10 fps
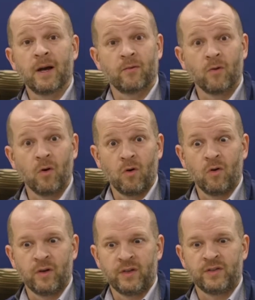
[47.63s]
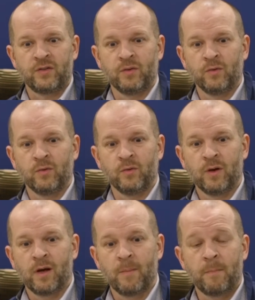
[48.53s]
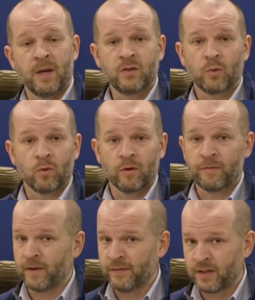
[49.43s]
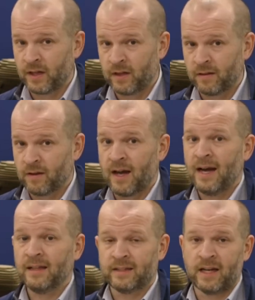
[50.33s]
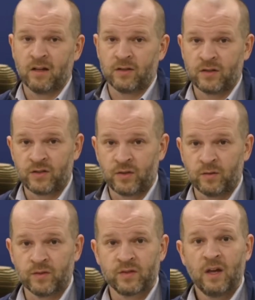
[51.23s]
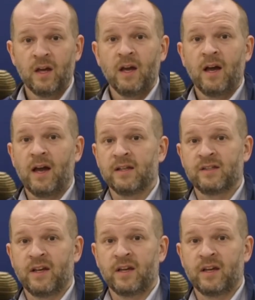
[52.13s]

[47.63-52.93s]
role is to mentor 15 highly talented students as they